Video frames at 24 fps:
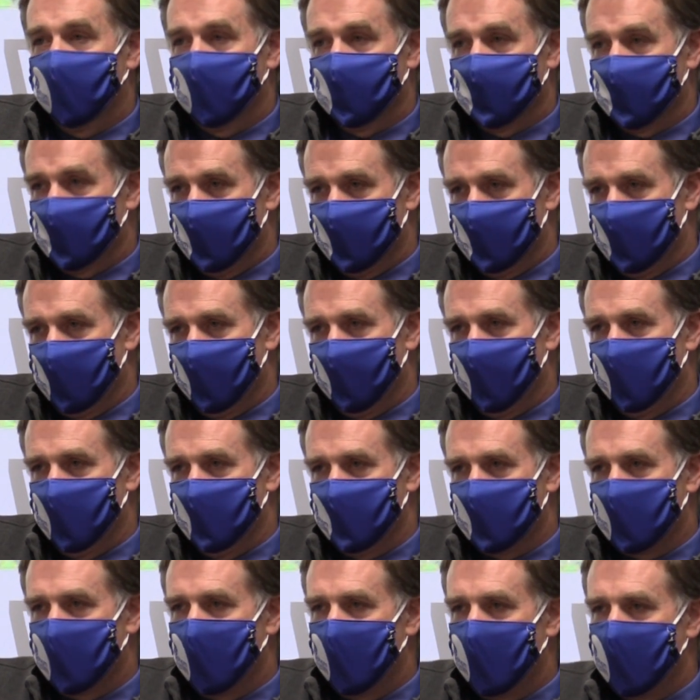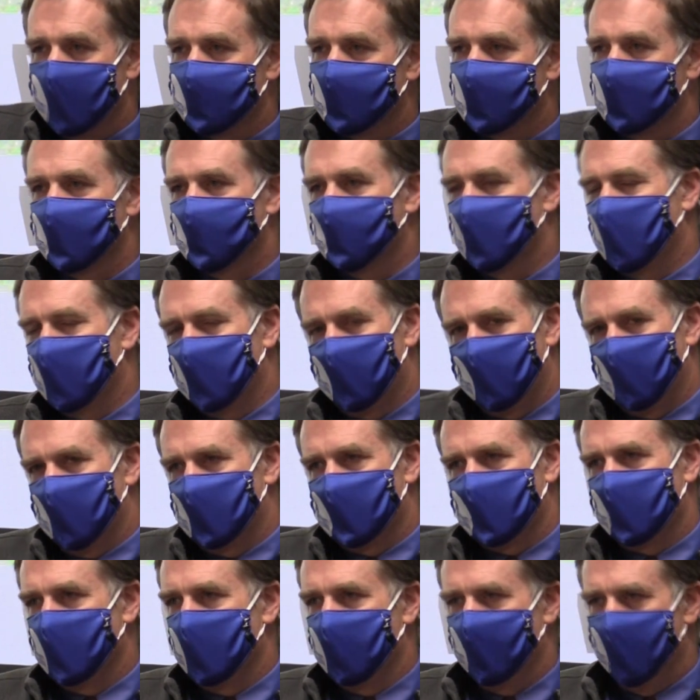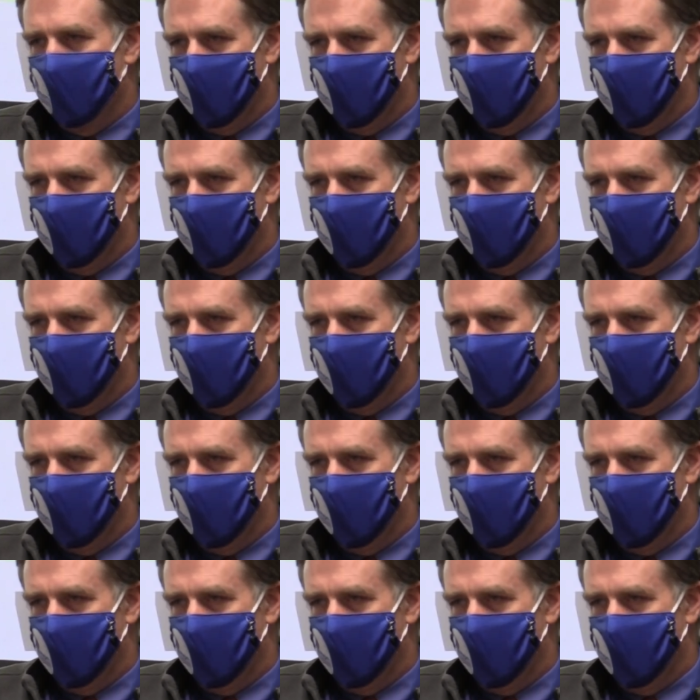versions of these classes? What's the